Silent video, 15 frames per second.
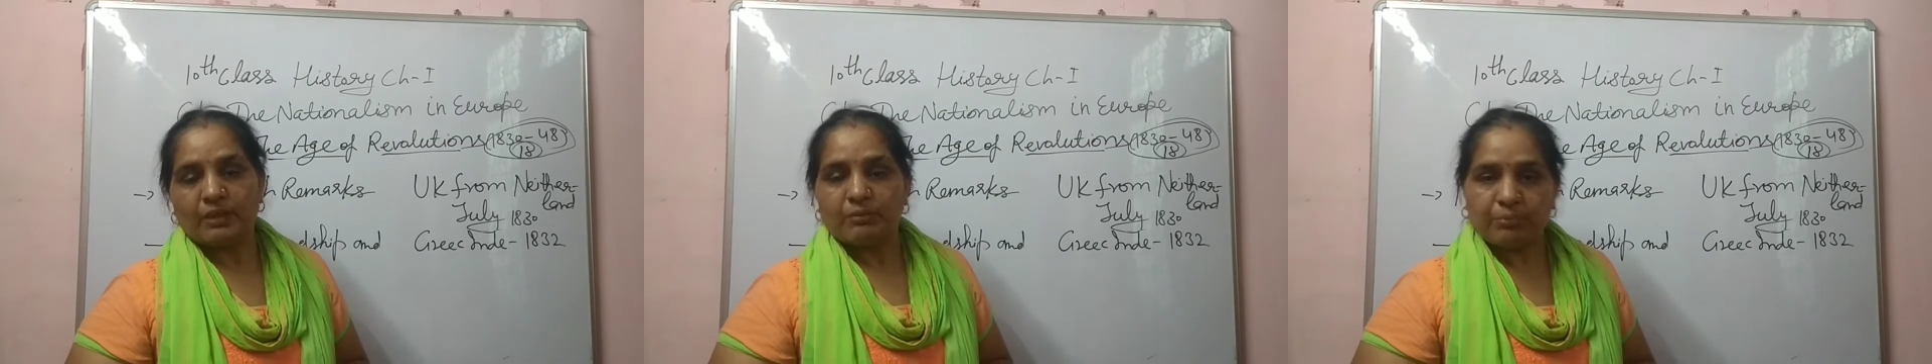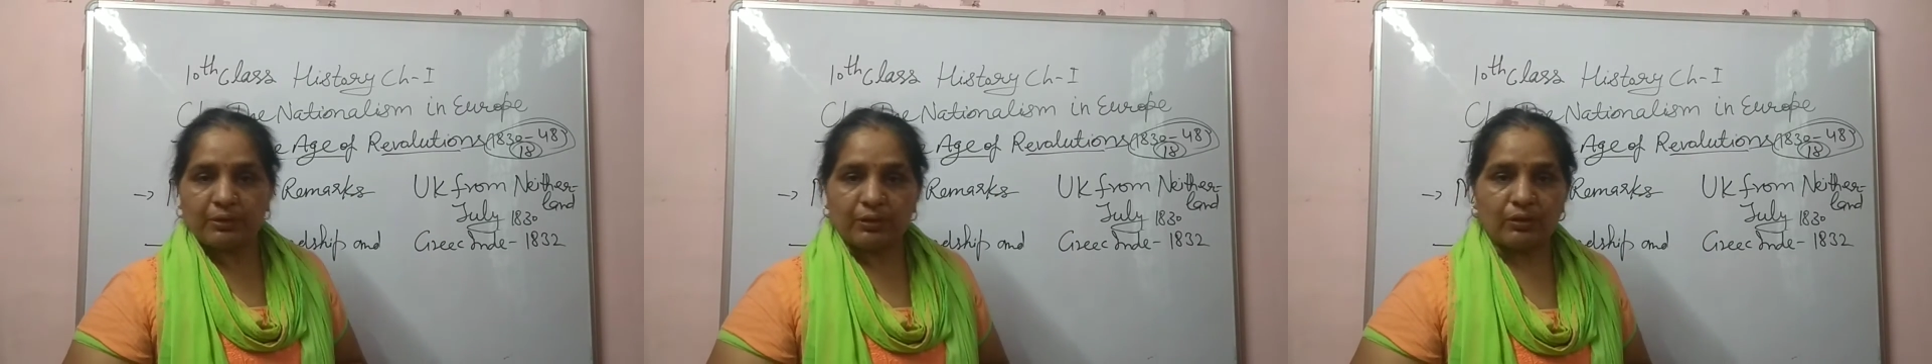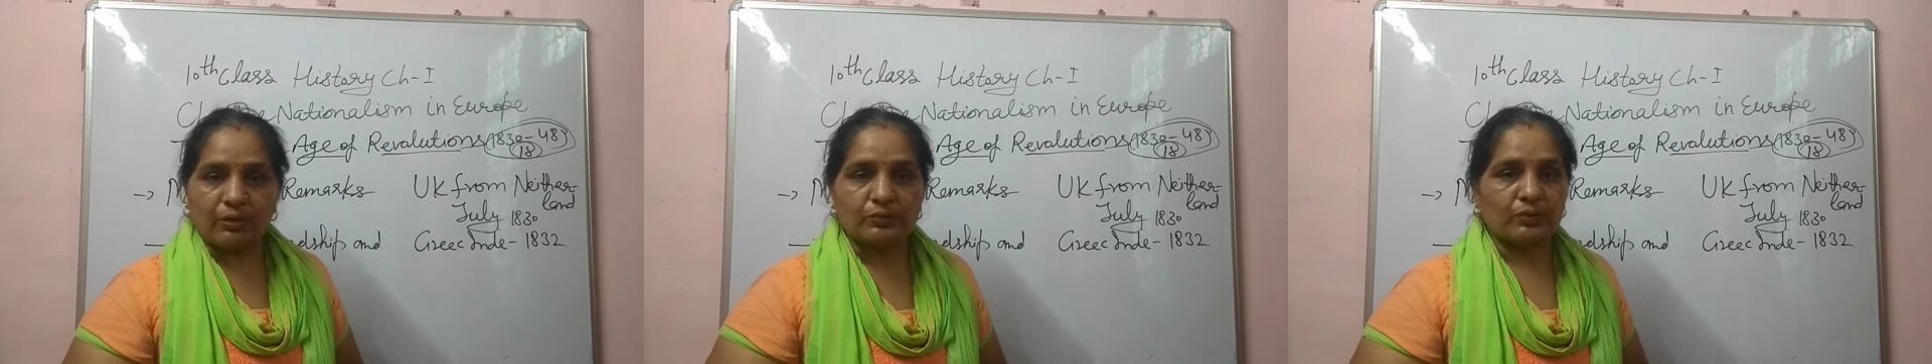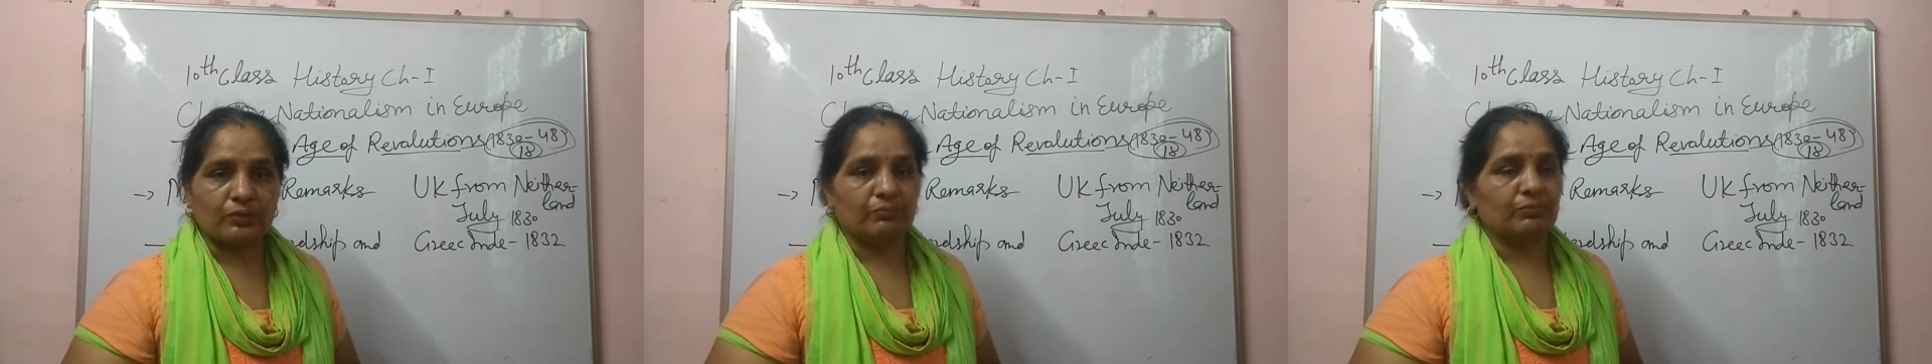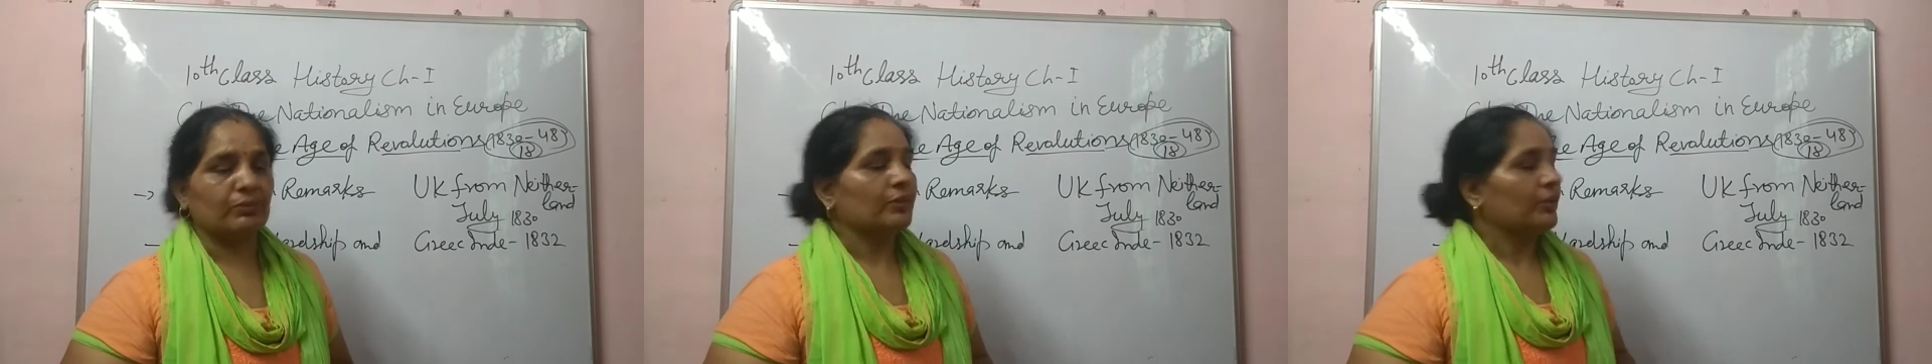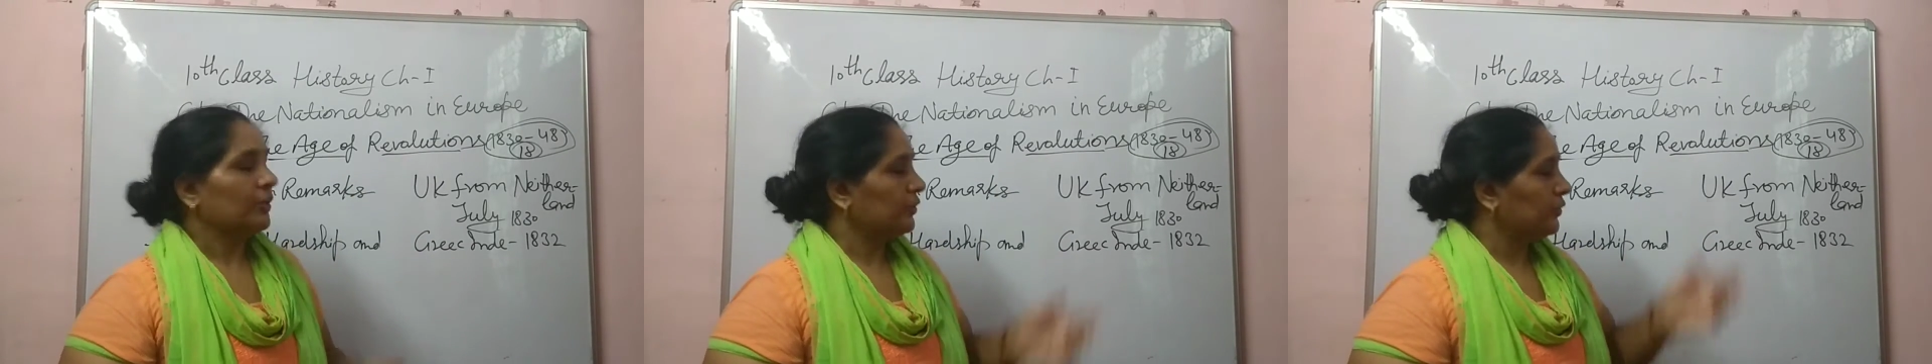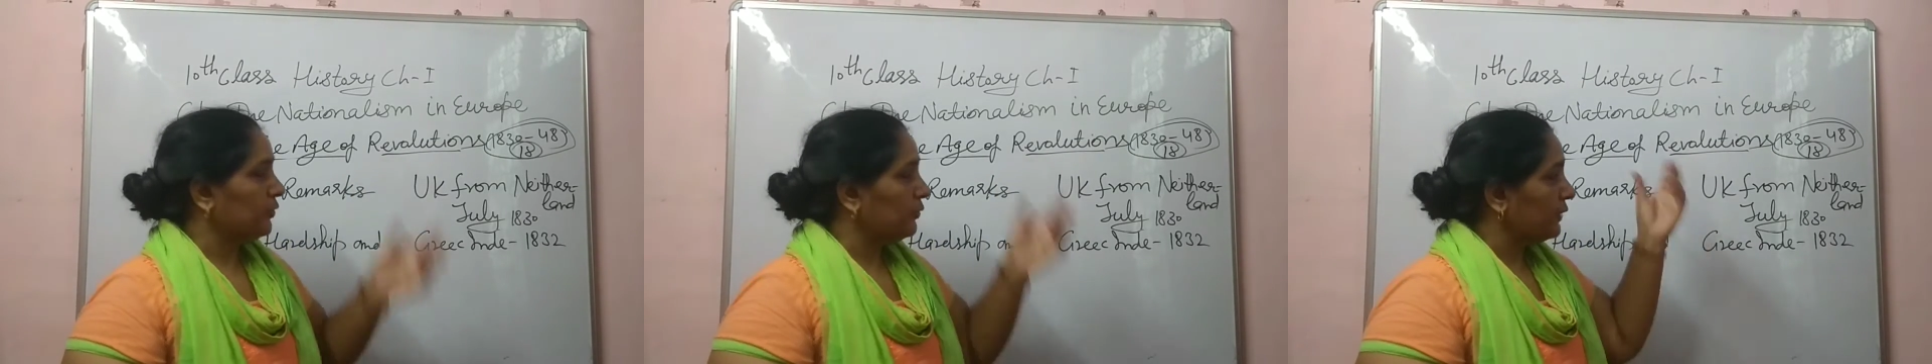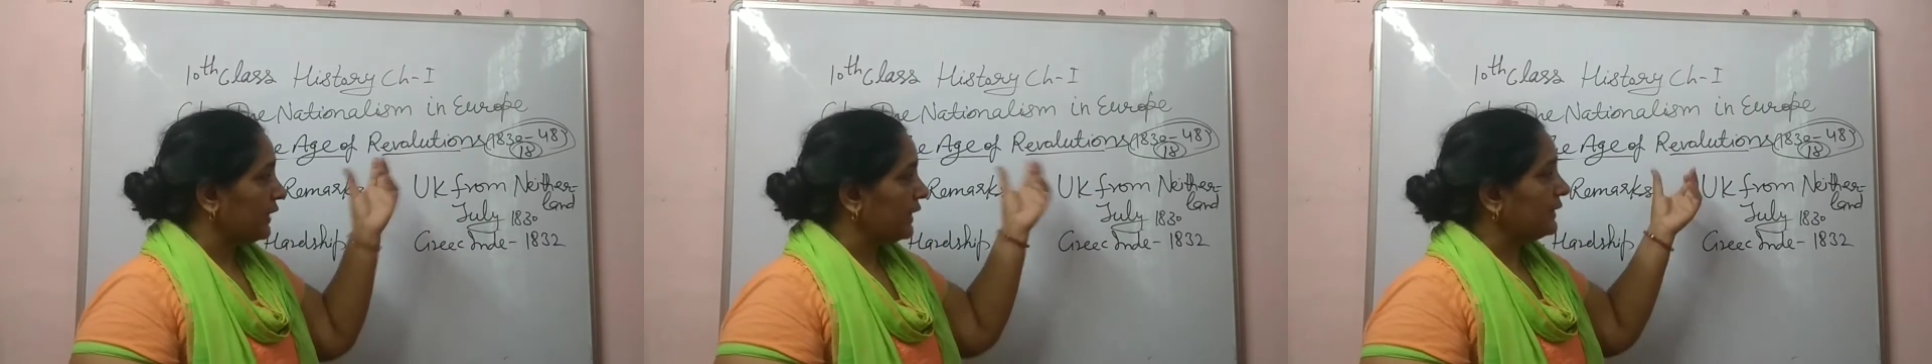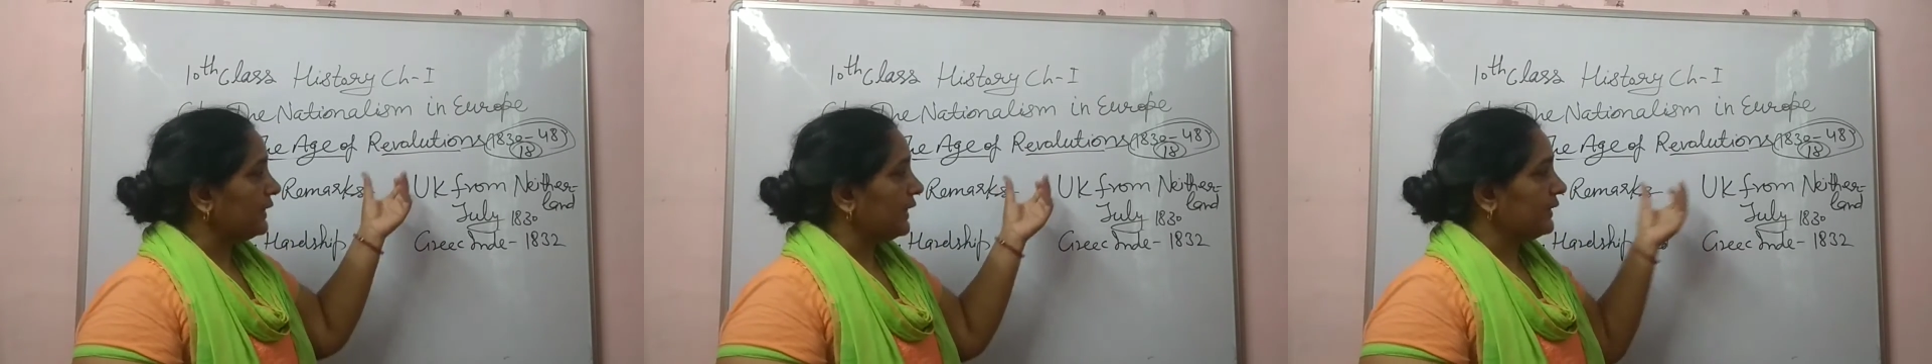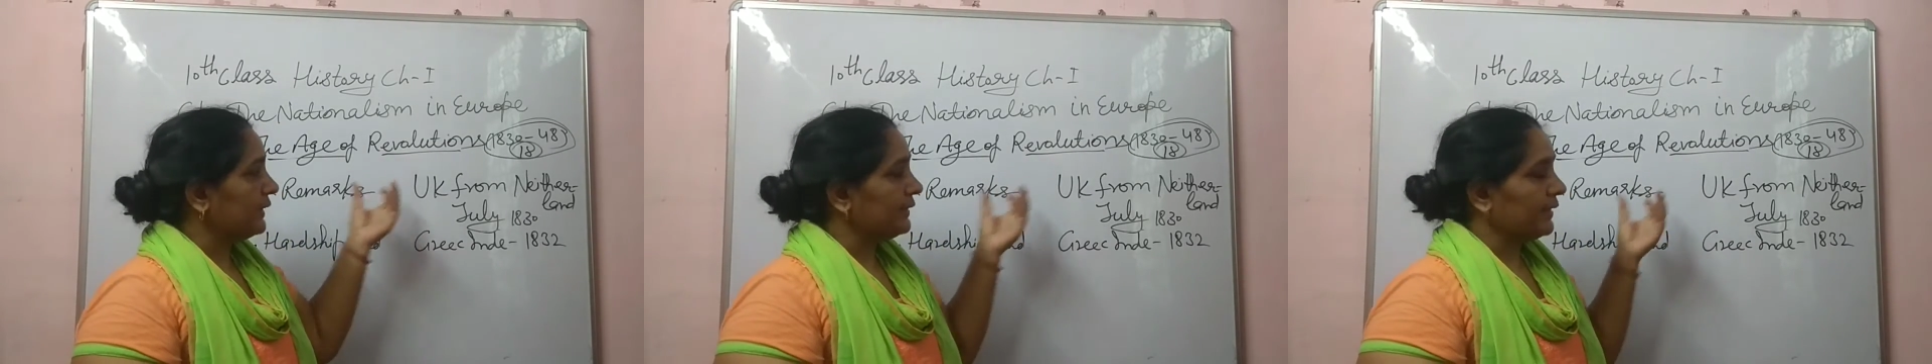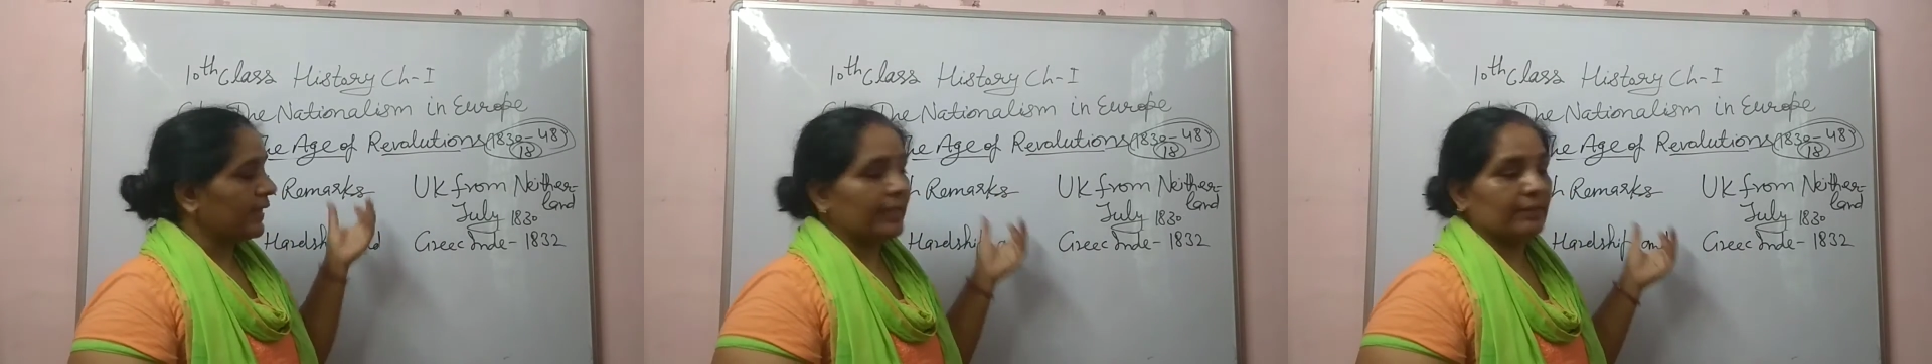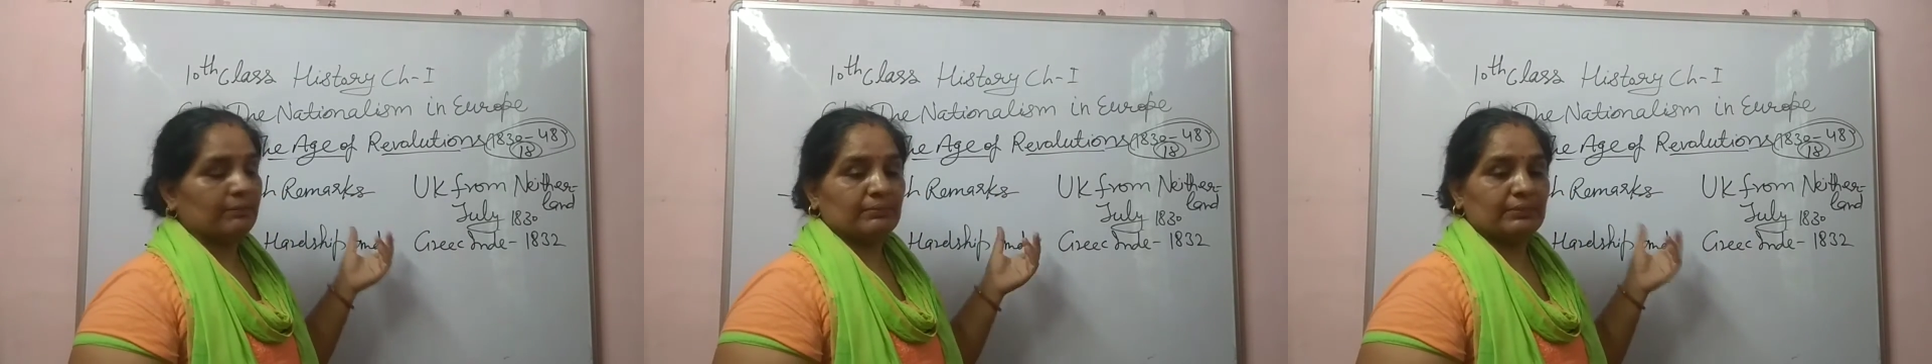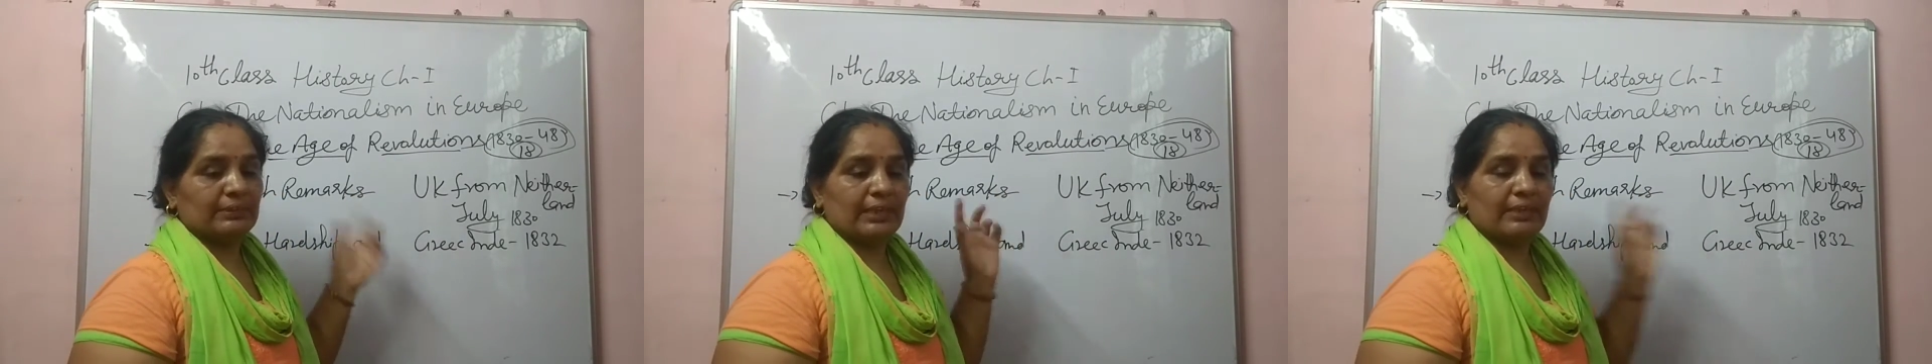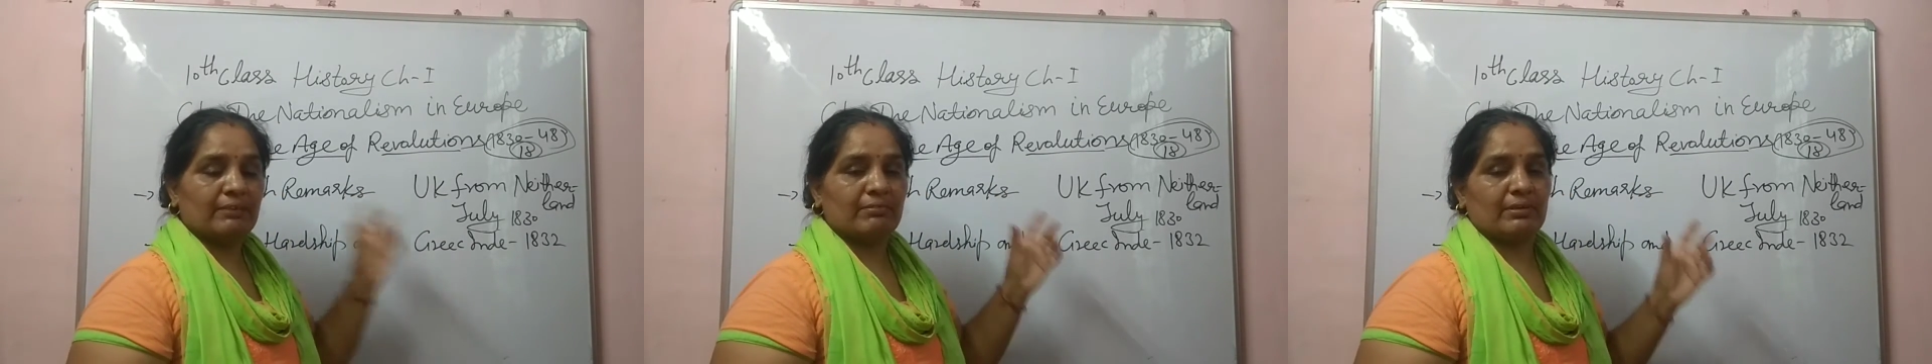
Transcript: Because of during that time there